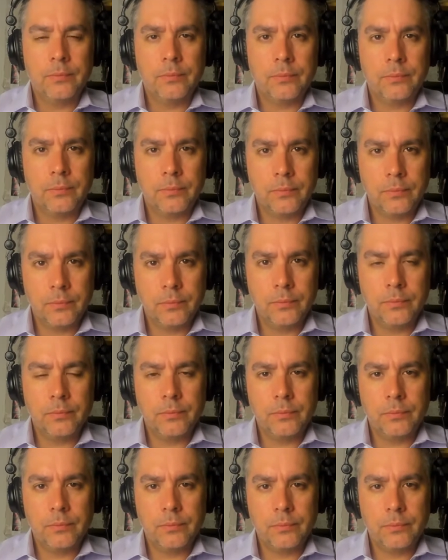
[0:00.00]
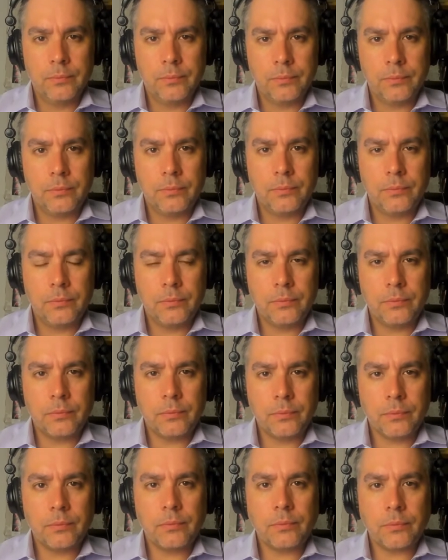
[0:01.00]

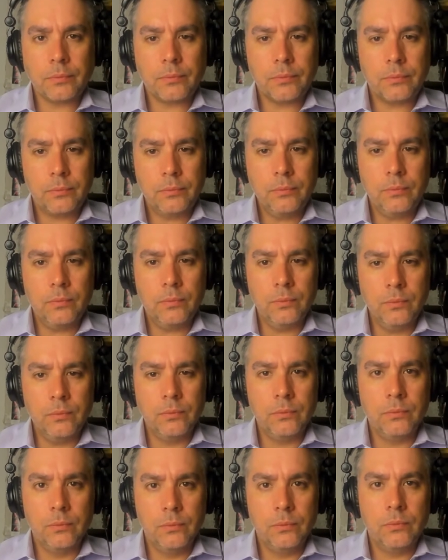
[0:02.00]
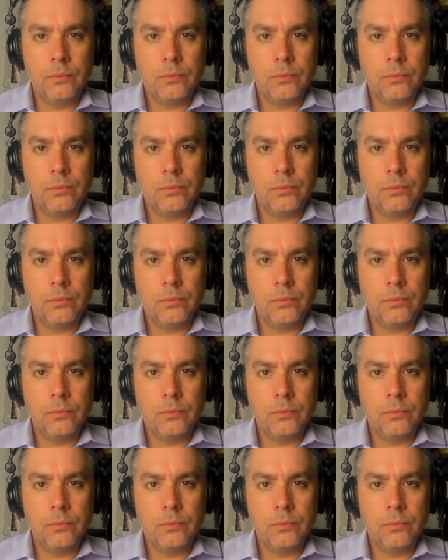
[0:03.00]
This person isn't speaking.